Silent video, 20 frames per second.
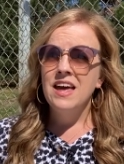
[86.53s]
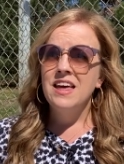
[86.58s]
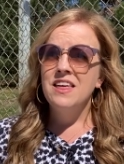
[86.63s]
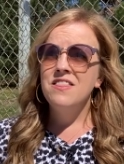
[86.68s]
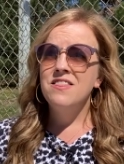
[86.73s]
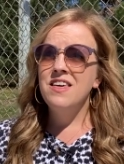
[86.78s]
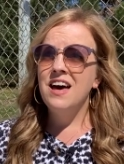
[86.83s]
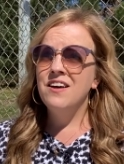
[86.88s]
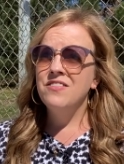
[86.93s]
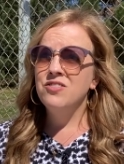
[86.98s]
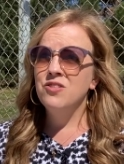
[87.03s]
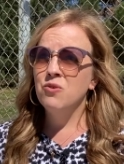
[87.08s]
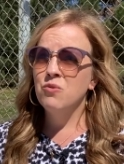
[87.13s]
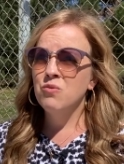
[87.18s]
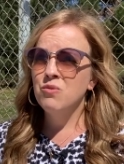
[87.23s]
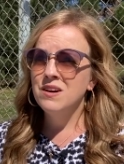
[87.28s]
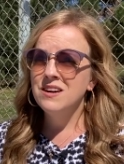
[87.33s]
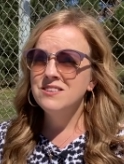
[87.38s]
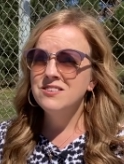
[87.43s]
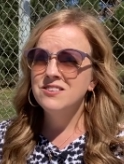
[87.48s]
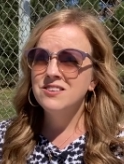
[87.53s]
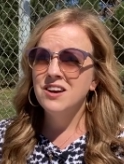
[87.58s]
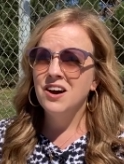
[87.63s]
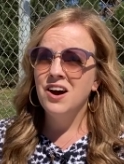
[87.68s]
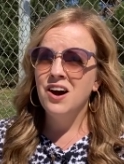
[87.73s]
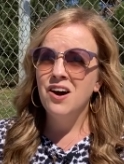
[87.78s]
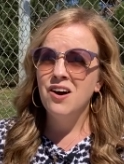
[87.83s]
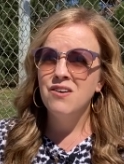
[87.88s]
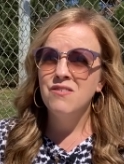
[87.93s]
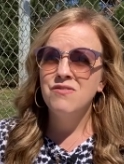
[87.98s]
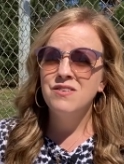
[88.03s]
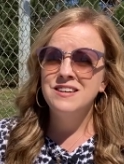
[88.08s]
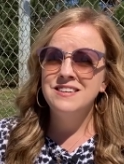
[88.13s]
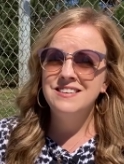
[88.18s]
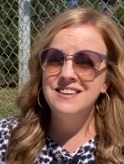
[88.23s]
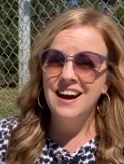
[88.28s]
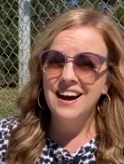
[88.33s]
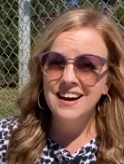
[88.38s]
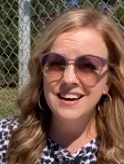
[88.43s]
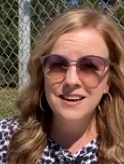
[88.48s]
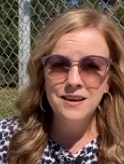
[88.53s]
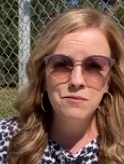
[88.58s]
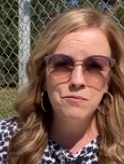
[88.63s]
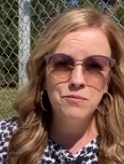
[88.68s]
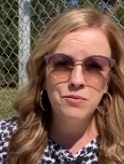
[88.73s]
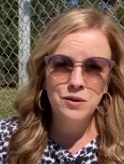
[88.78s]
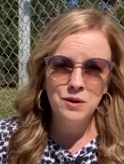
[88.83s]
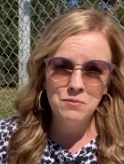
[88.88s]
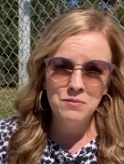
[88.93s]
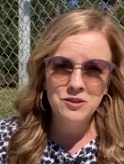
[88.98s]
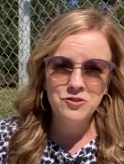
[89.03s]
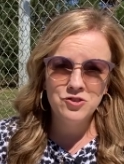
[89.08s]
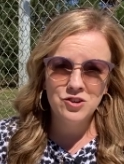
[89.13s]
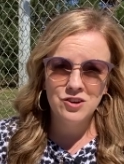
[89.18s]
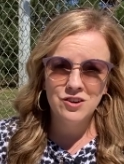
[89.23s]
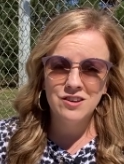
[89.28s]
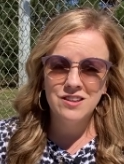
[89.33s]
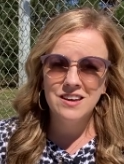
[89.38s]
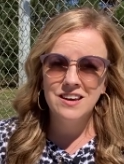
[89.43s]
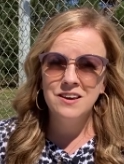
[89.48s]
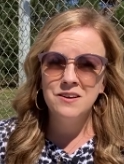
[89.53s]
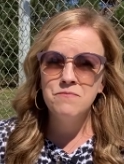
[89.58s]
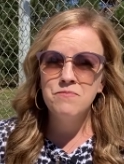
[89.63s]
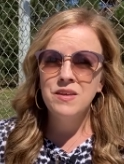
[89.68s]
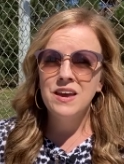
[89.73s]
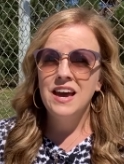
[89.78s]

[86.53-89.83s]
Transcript: that the risk of dying prematurely